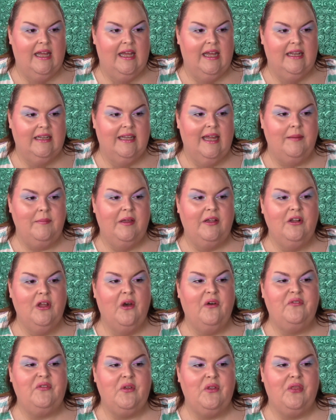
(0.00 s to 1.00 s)
let me
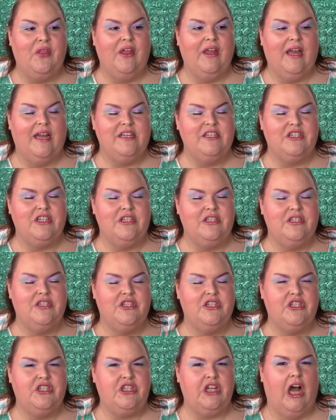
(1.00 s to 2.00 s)
know if you think I should
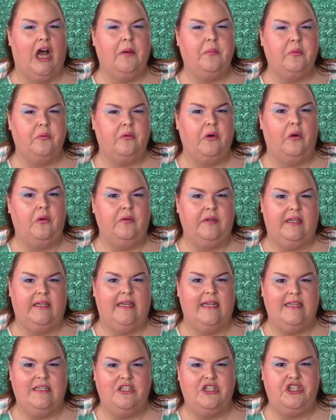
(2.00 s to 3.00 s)
stop
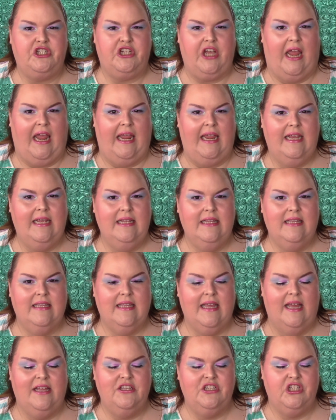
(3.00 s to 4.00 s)
rolling in
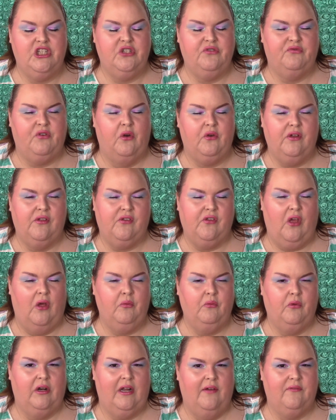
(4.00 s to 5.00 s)
shades and just focus
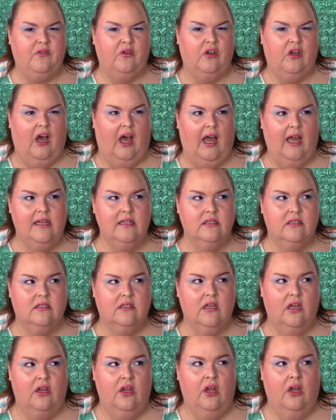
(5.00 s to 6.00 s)
on what I've
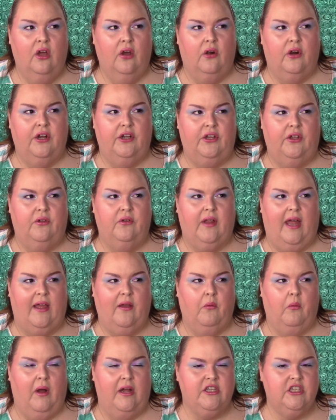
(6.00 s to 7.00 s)
got or do you
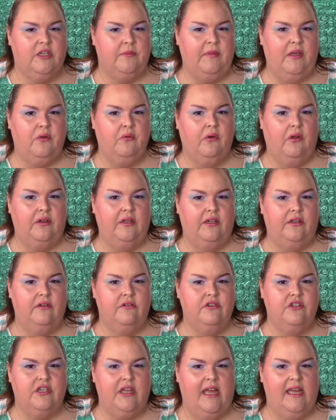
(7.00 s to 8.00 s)
like watching me roll in
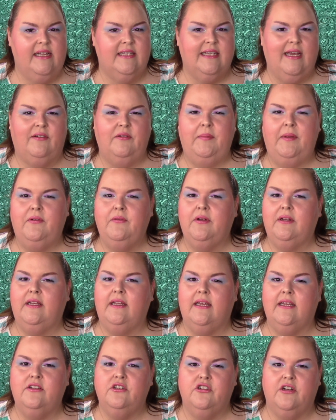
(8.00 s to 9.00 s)
new shades? I'd be really
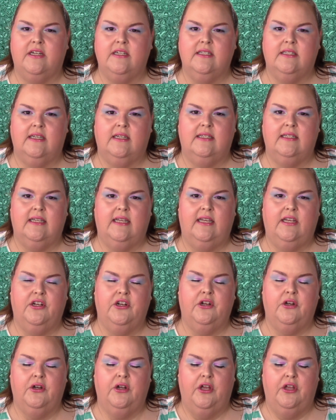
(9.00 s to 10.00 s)
interested to
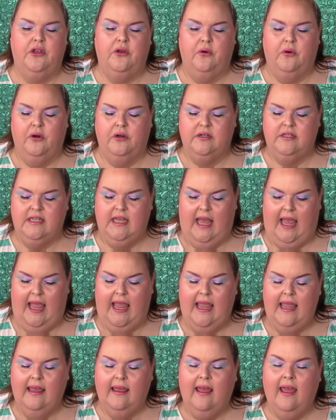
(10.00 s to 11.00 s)
hear your
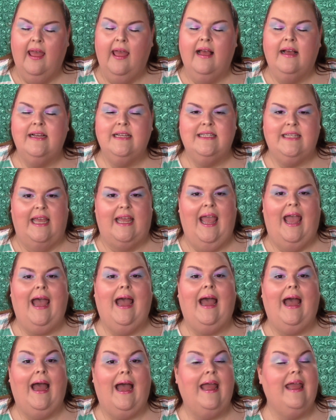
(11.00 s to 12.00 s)
take. Say
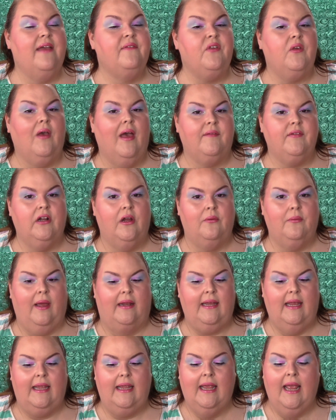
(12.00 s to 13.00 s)
hi if you haven't
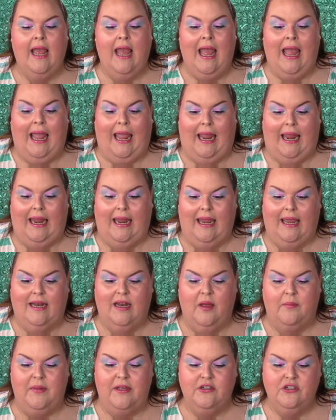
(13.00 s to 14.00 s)
already.
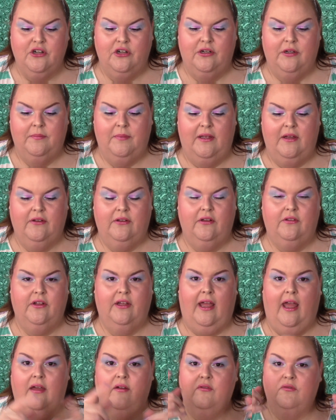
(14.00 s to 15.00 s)
And be sure to be on the
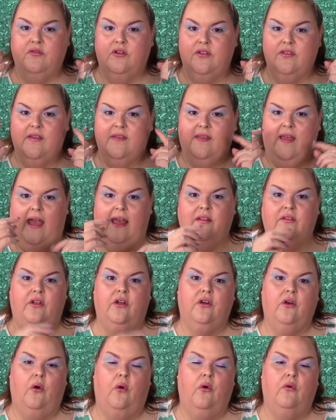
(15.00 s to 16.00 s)
lookout for this eye
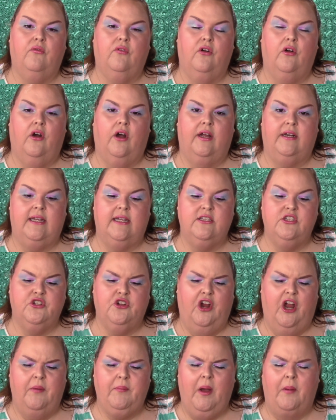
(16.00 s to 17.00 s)
look over on
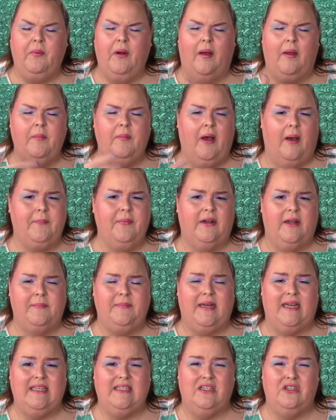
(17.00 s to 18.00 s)
Instagram. I'll probably pop it
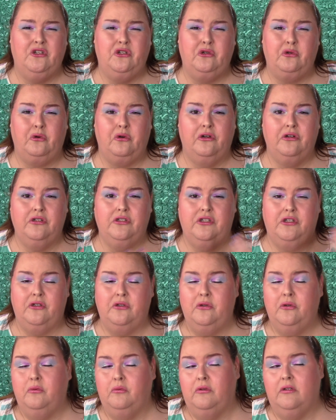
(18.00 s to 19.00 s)
up as a short
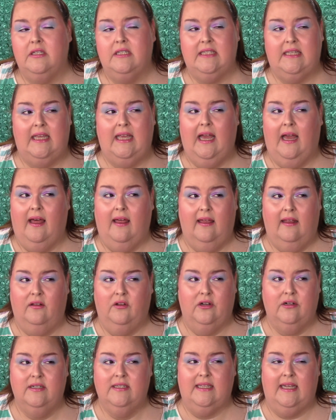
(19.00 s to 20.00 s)
too. We'll see how it
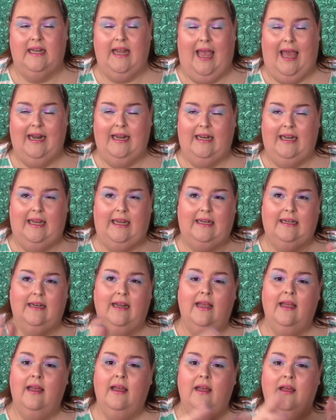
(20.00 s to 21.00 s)
looks in
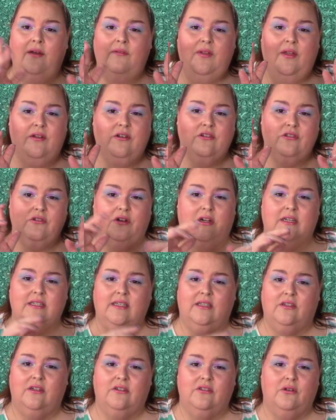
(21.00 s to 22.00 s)
editing. Fingers crossed
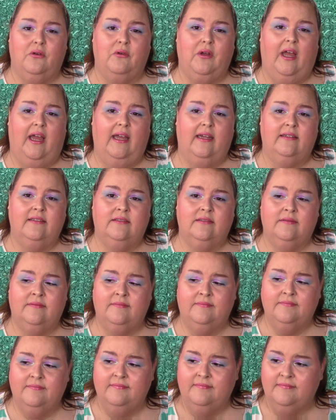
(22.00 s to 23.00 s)
it looks okay.
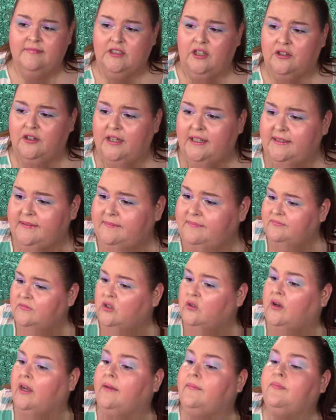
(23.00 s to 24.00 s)
All right,
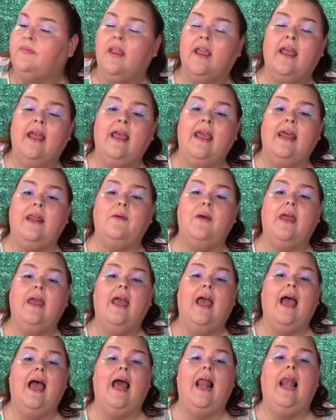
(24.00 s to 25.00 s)
all right.
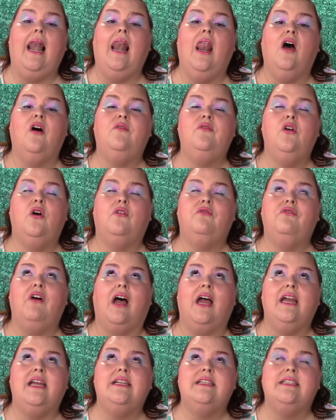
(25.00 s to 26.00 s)
Anyway, I love your
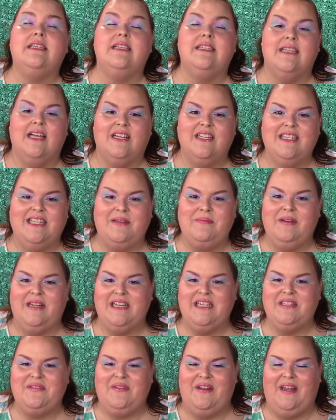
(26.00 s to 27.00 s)
faces. I'll see you in my
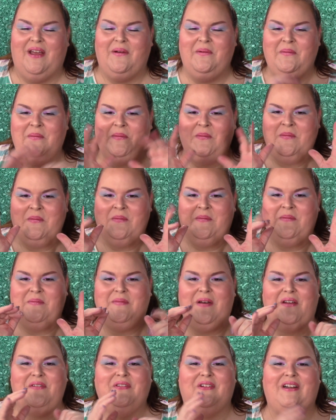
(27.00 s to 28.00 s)
next video.
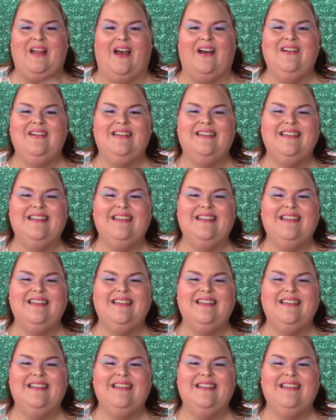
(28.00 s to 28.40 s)
Bye for now.